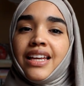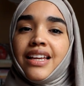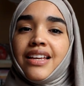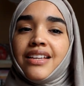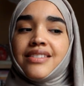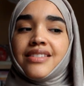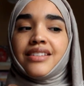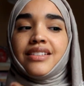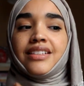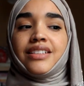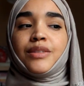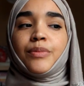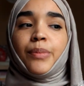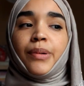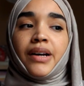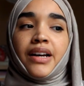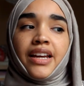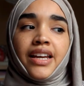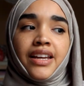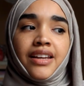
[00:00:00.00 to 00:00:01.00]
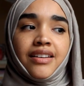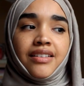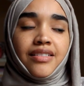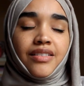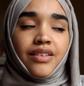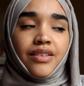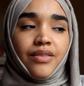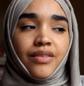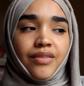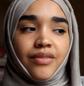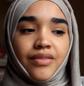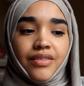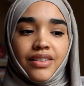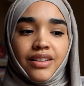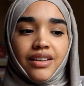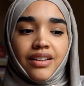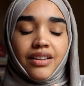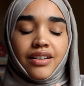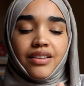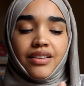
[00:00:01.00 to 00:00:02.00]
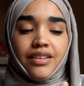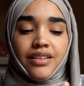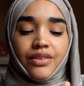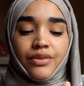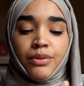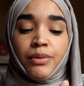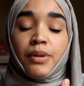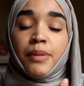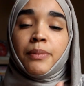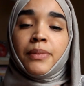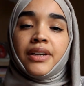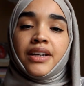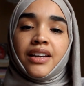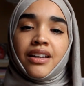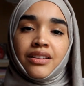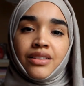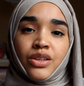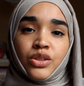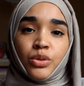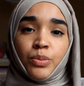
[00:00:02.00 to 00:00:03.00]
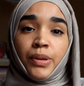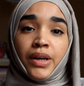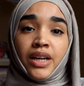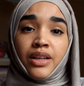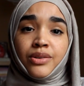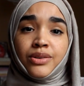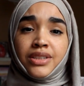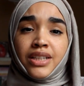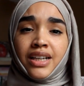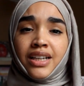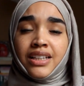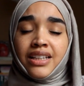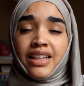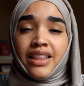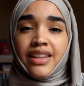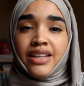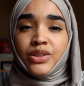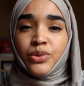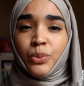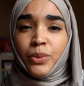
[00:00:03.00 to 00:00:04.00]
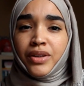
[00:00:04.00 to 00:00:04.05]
Isn't it by remembering Allah subhanahu wa ta'ala that